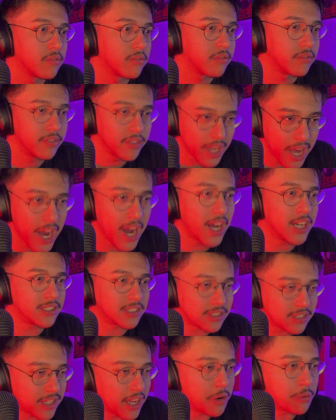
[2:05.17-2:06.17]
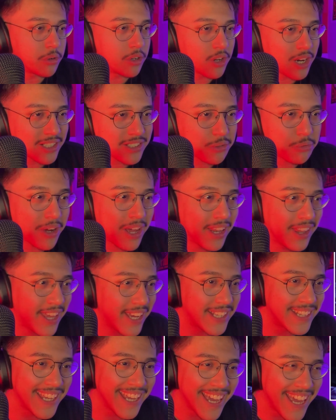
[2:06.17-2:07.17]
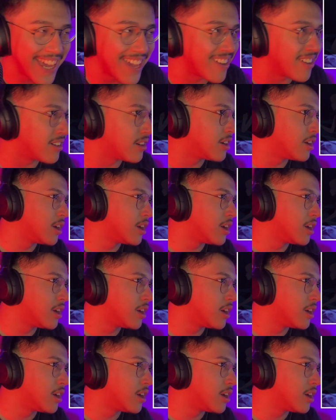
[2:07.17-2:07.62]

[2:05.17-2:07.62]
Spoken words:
Nice, there we go. That's what I like to hear.